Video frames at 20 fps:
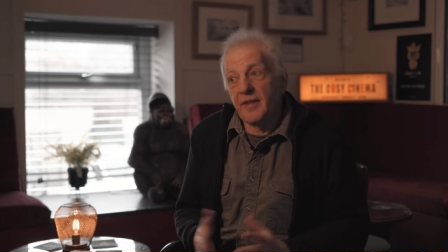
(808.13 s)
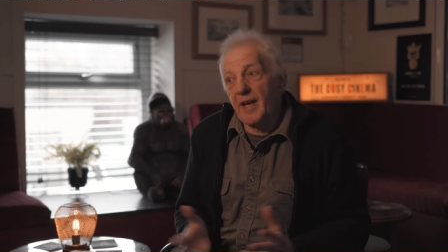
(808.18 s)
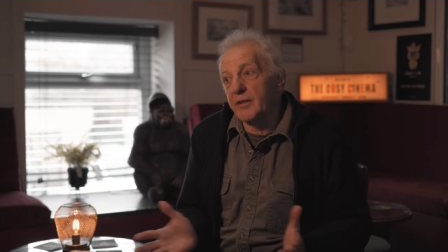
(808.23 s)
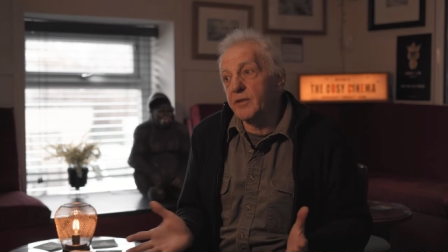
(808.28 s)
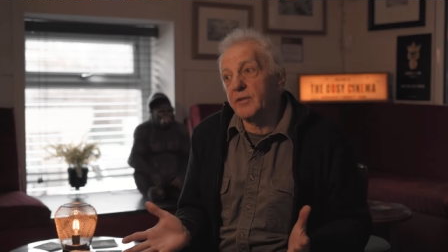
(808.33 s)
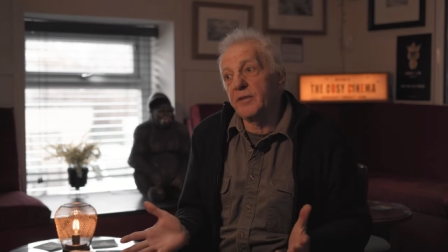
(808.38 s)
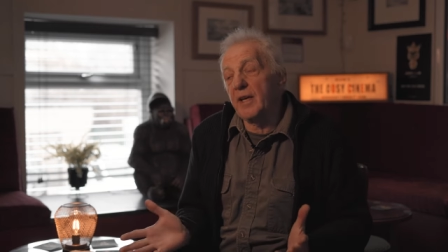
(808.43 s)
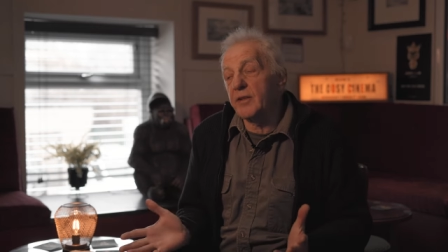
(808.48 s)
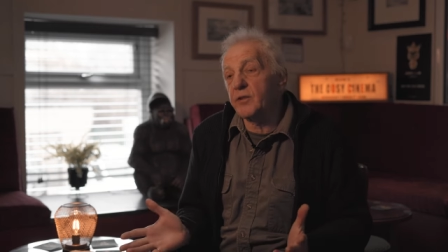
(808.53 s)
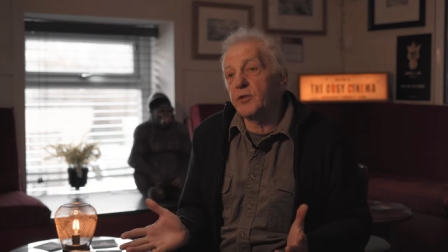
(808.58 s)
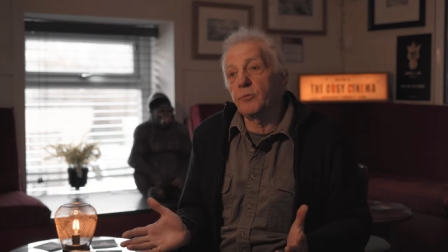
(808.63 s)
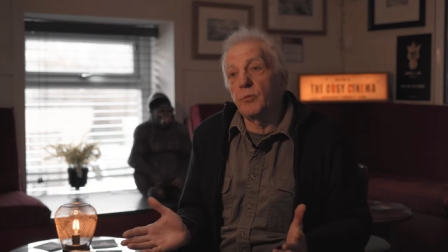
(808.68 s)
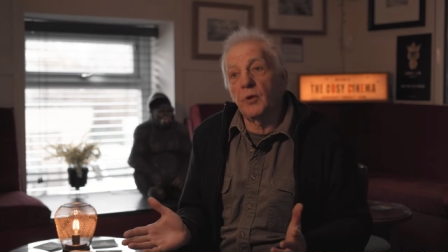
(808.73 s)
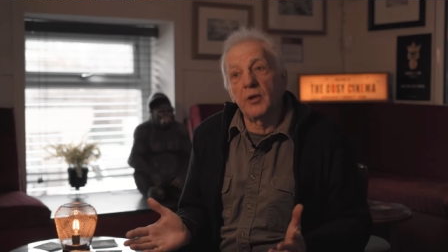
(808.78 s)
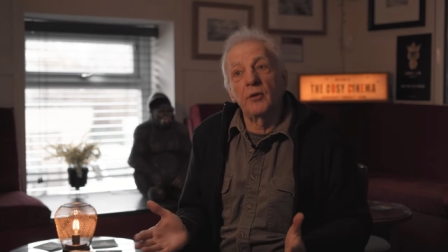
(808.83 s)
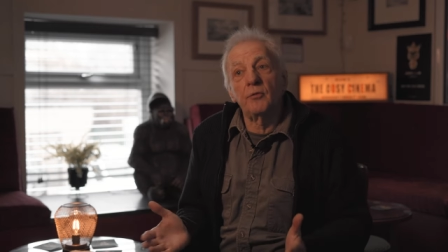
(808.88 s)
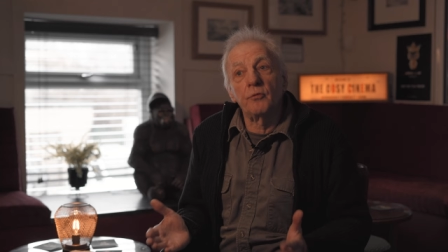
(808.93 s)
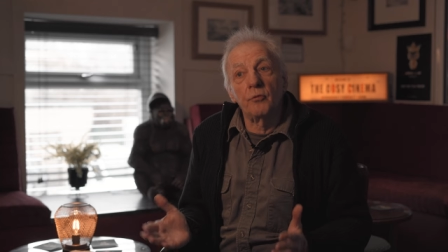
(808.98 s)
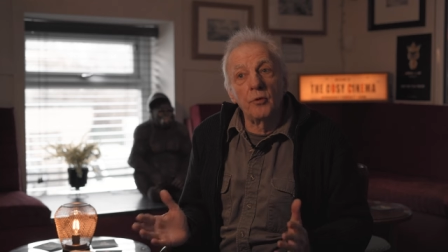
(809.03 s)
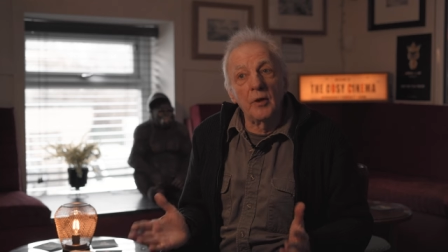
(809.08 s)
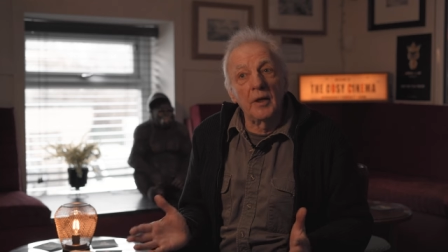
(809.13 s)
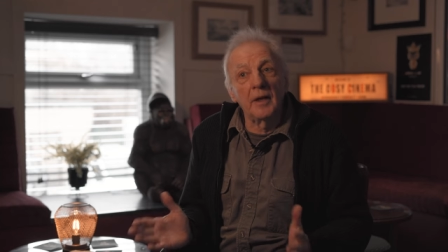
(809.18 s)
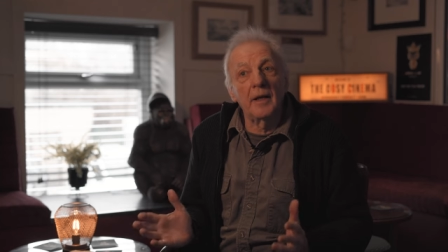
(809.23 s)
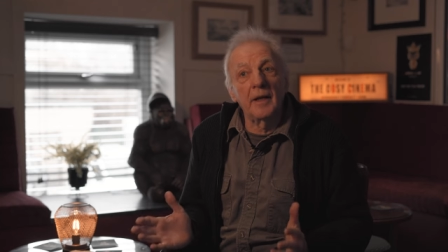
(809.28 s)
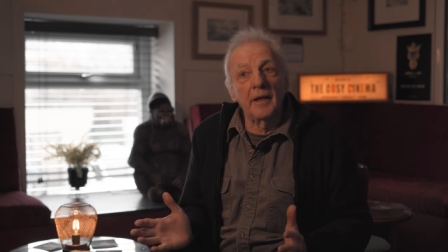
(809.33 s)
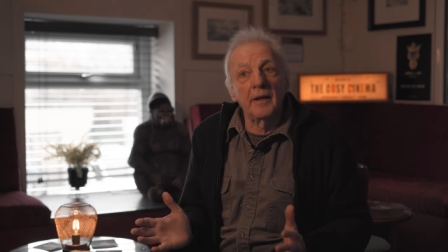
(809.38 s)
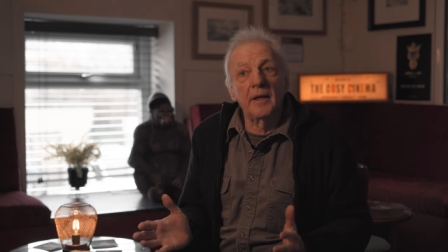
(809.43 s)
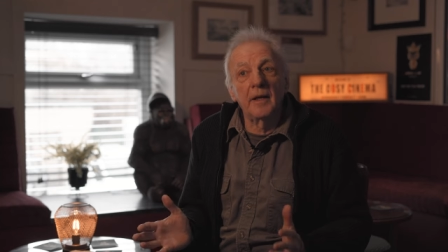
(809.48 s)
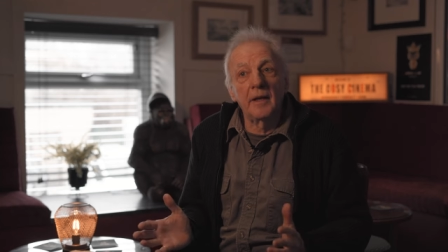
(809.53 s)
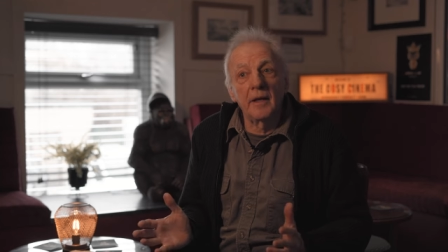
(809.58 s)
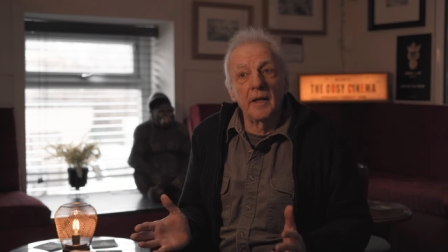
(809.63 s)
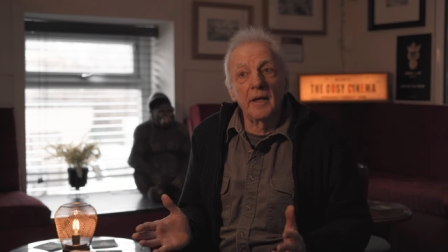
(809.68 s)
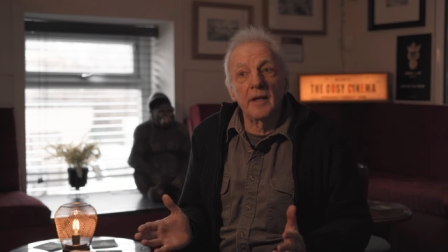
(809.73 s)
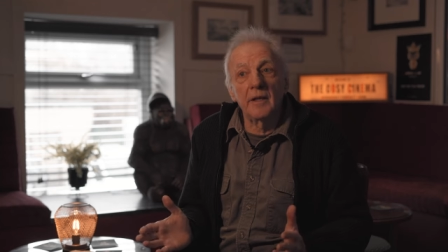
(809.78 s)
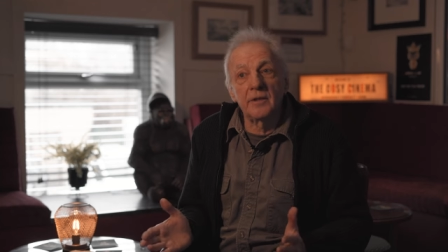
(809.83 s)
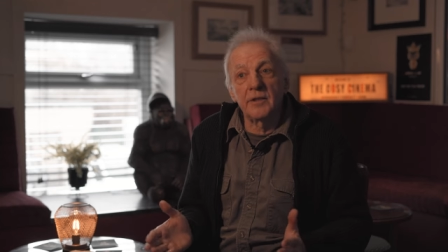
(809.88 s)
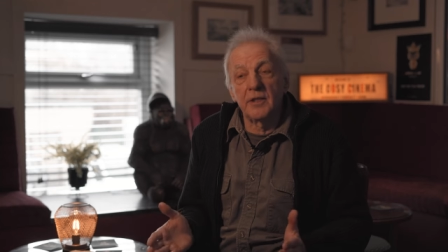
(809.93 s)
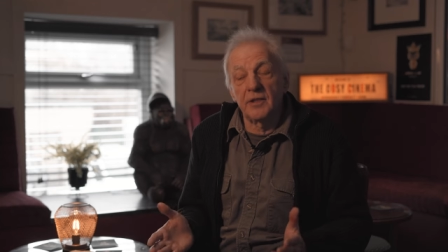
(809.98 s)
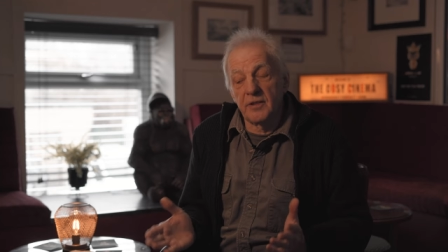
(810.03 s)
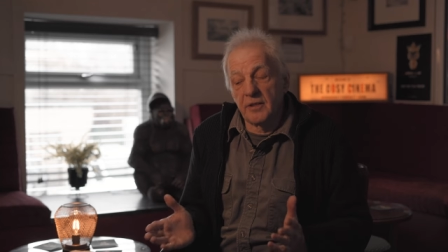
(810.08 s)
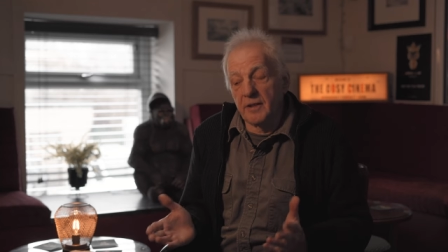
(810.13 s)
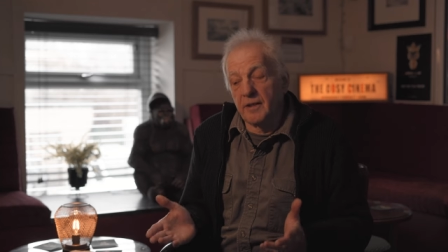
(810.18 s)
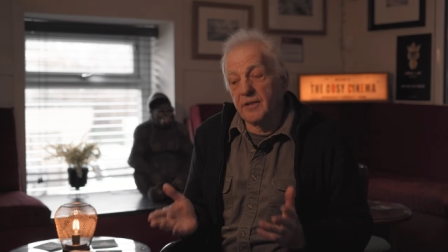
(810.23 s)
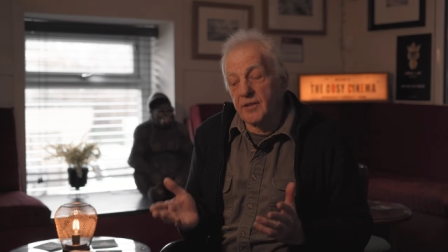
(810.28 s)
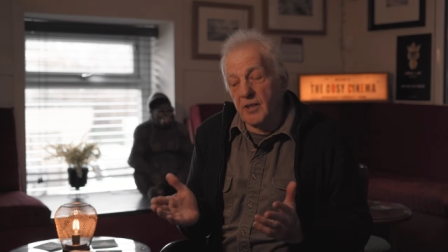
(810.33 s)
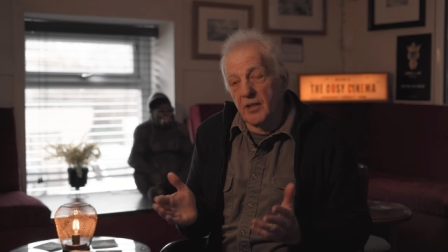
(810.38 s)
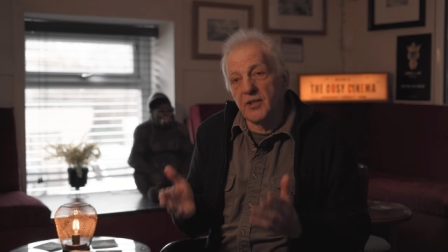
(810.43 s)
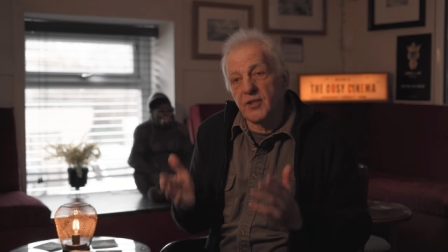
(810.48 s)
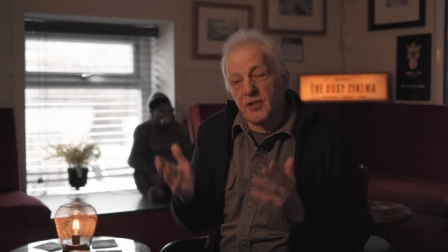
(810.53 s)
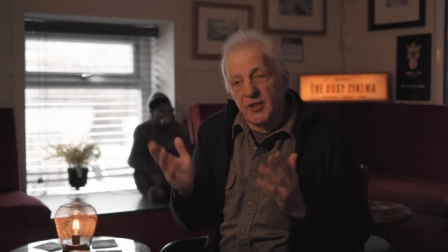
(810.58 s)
That's what it really needs, is a